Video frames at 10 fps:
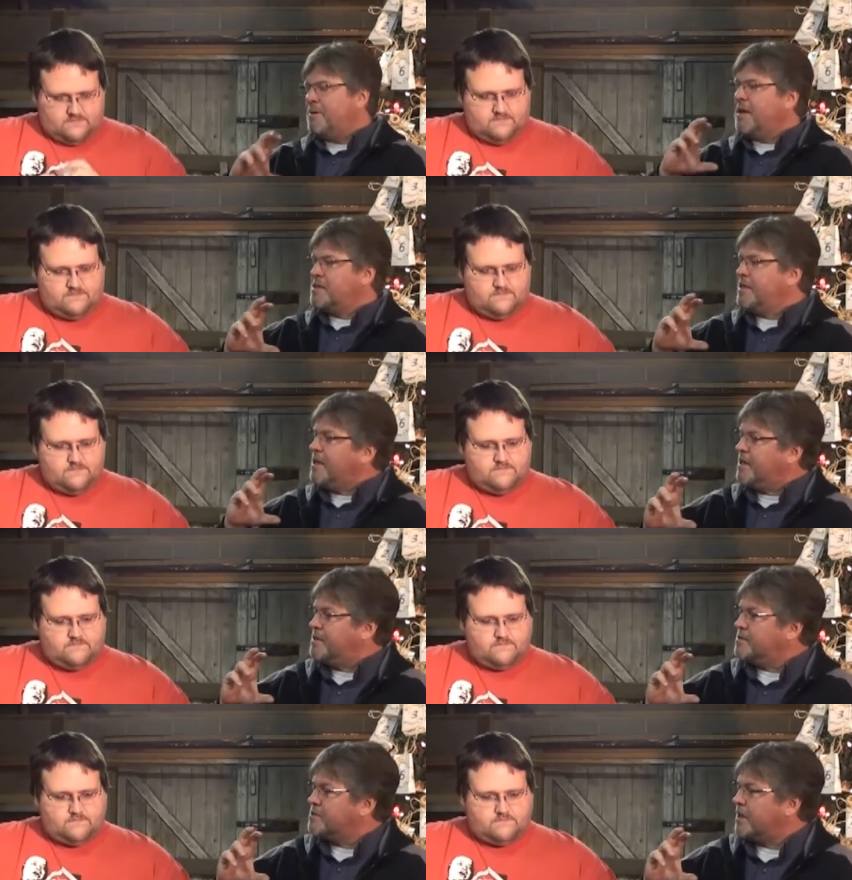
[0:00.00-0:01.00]
Speaker 1: big
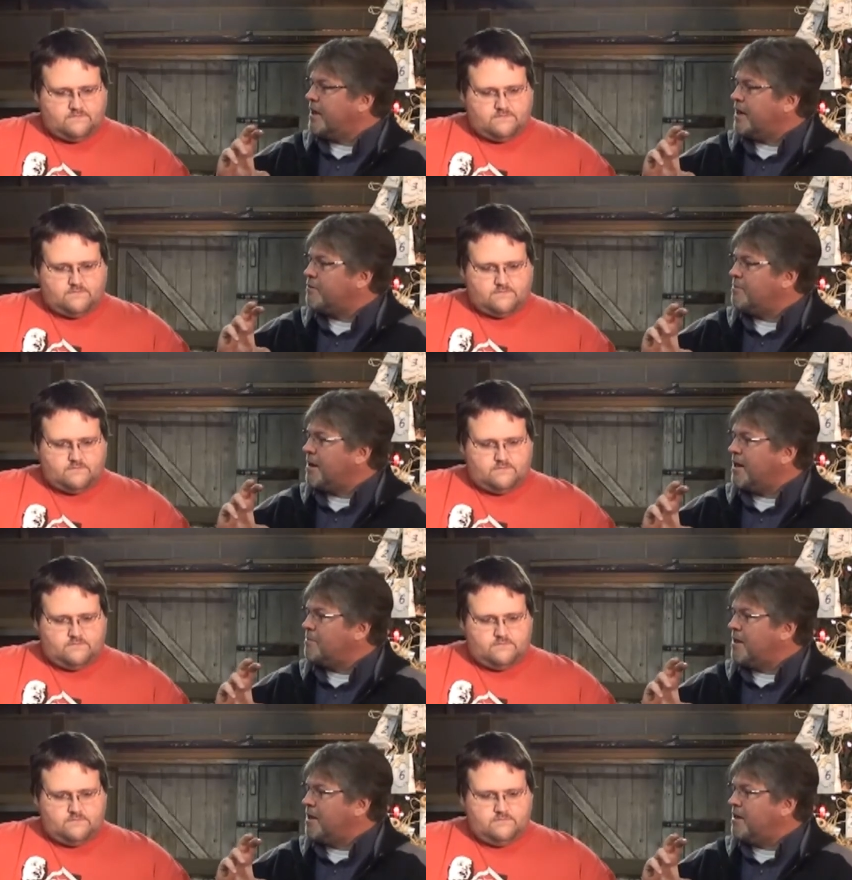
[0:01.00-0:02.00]
tins. They kind of remind
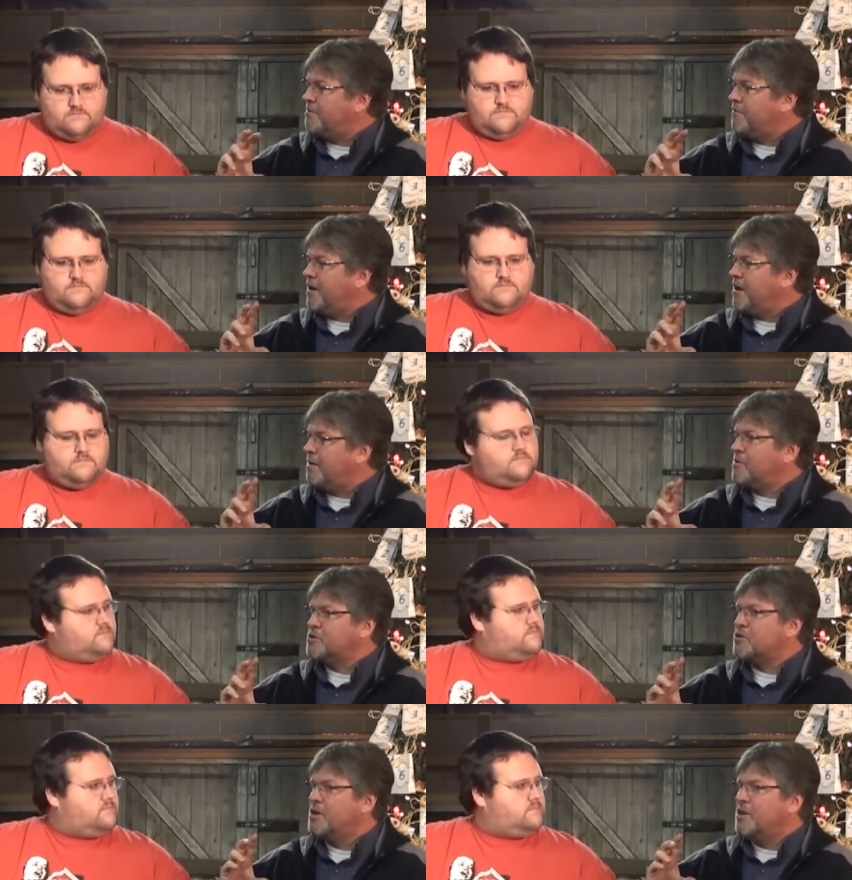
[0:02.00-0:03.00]
me of uh,
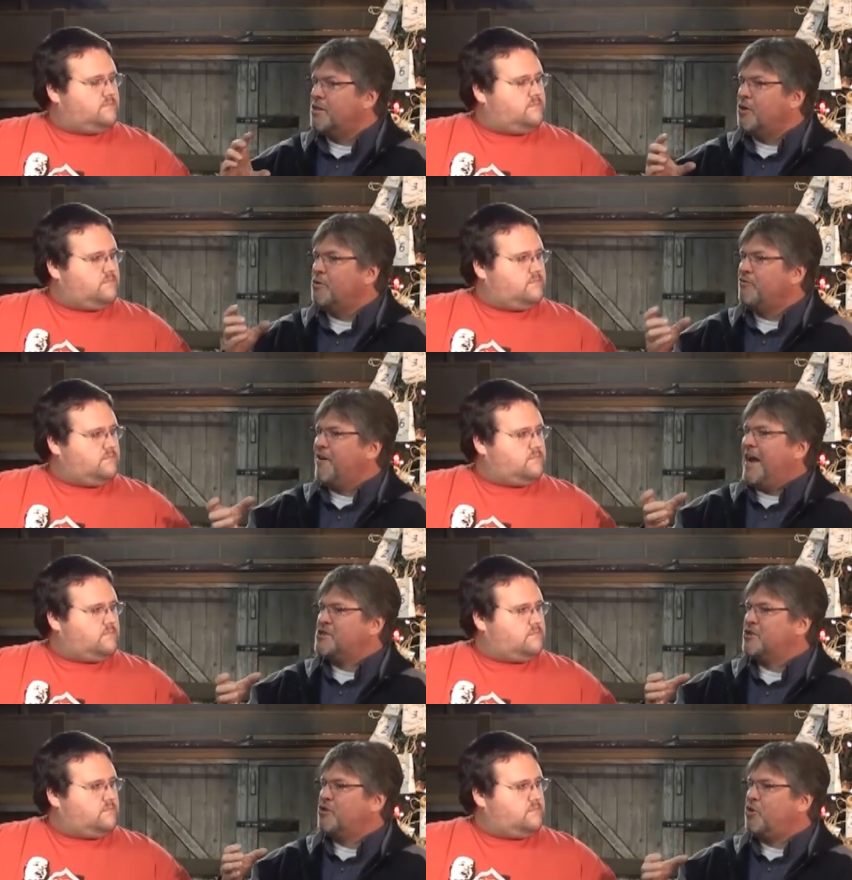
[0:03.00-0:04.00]
almost the
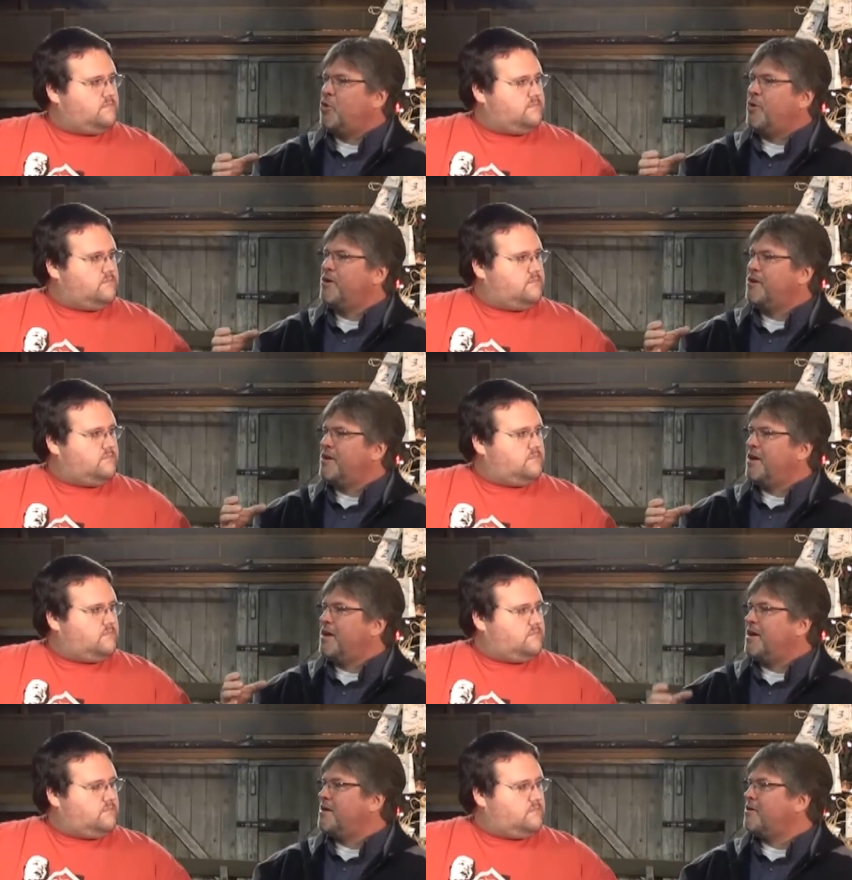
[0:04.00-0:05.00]
old-fashioned court
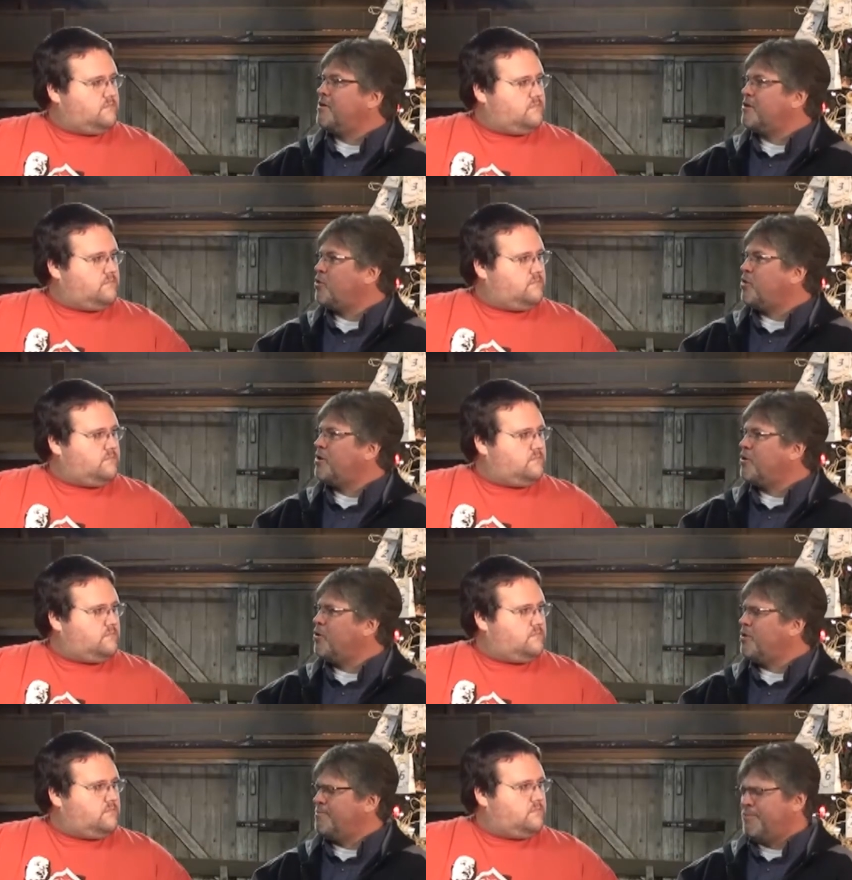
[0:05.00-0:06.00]
uh,
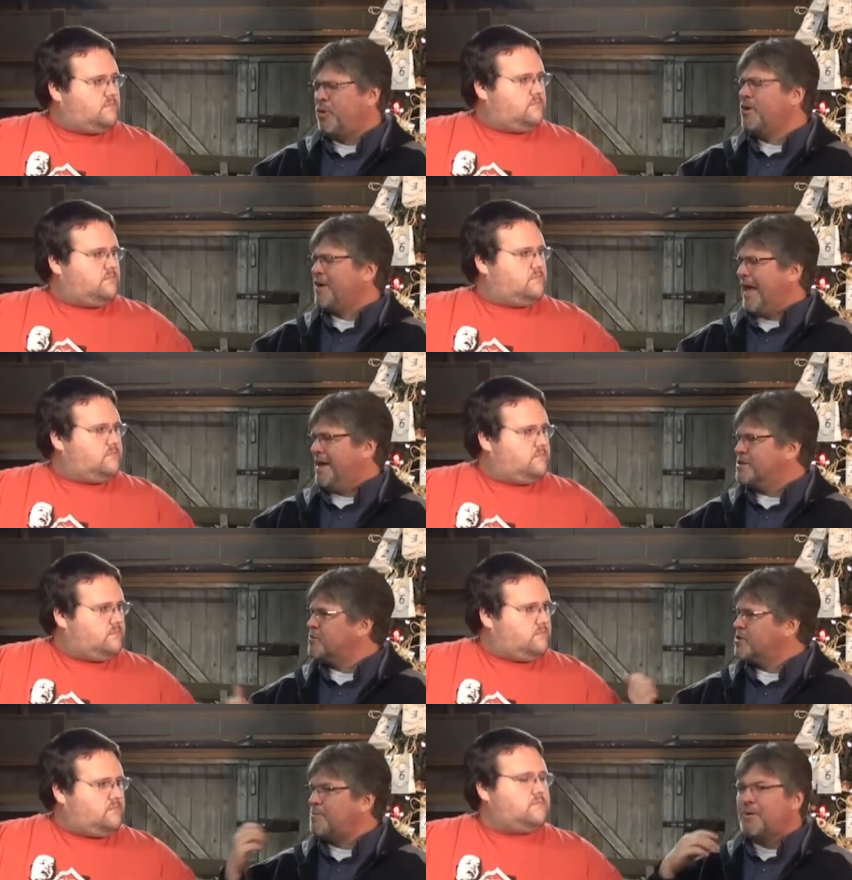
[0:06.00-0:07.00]
oil cans,
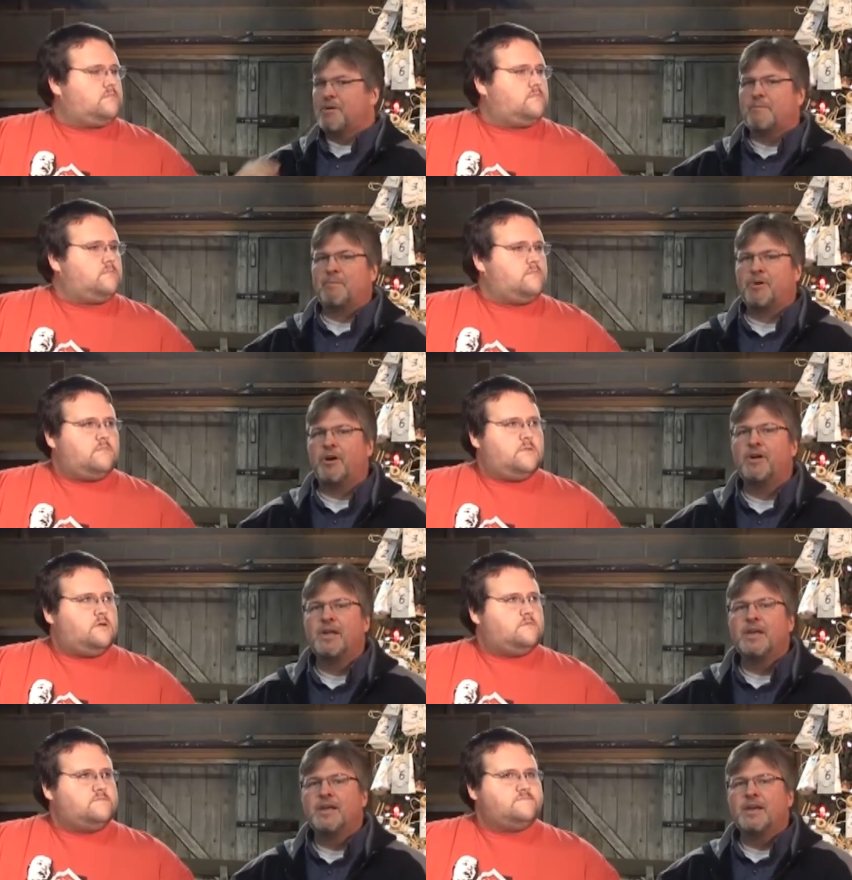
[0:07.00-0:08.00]
which you probably mm. don't remember at all.
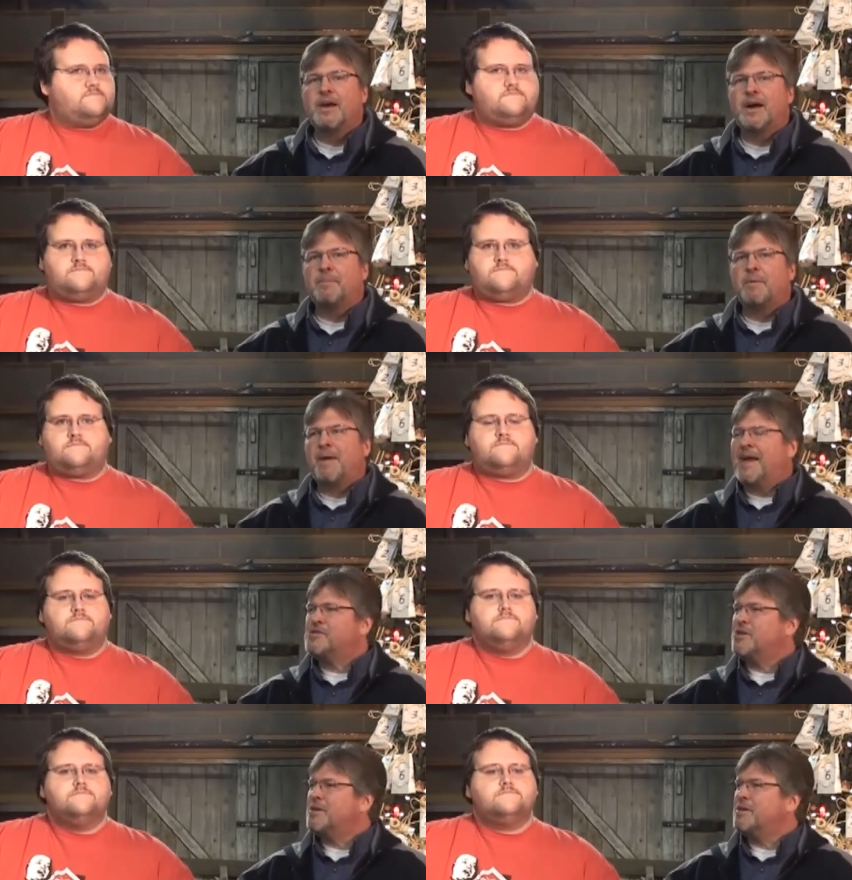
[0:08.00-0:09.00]
Oh. Um,
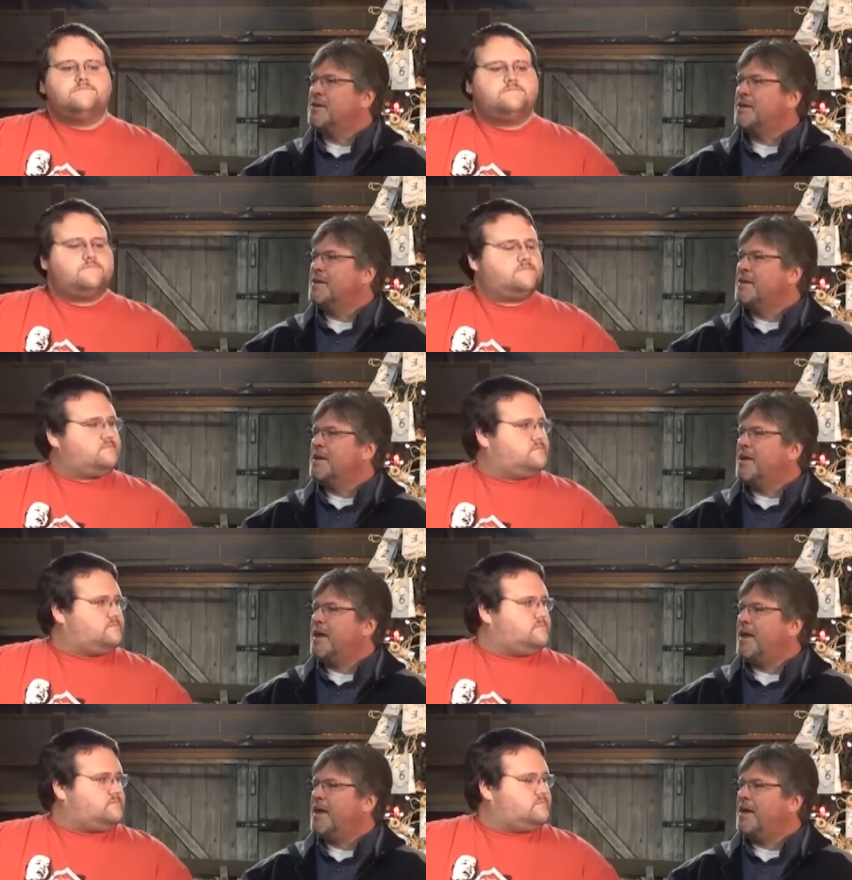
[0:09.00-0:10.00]
imagine
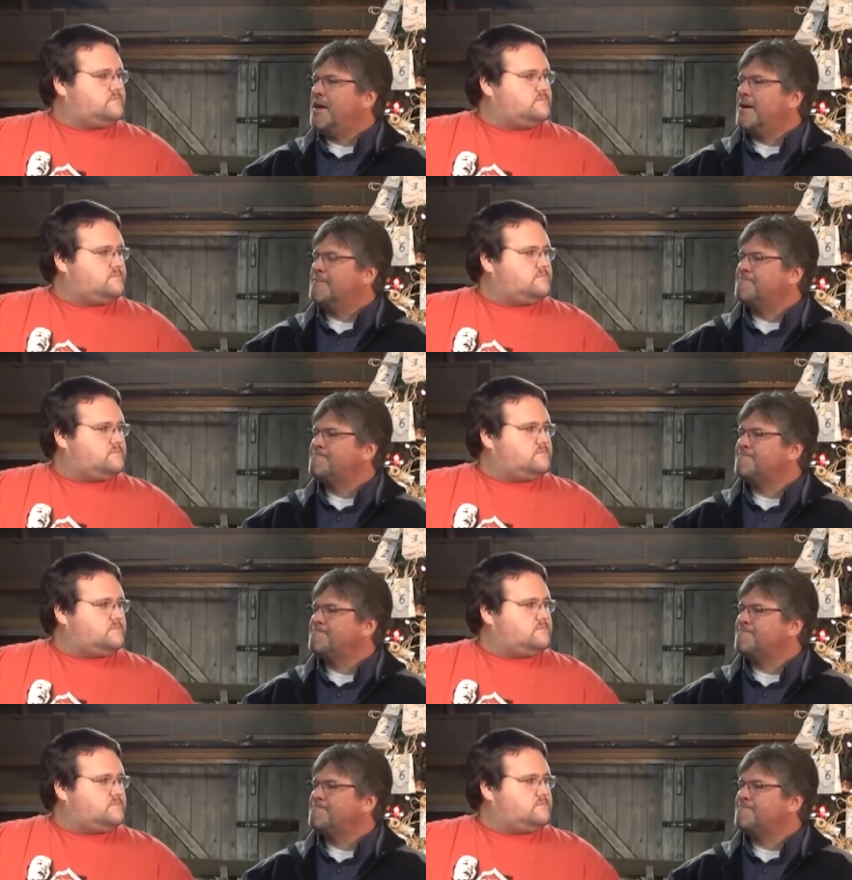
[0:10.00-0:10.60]
a um,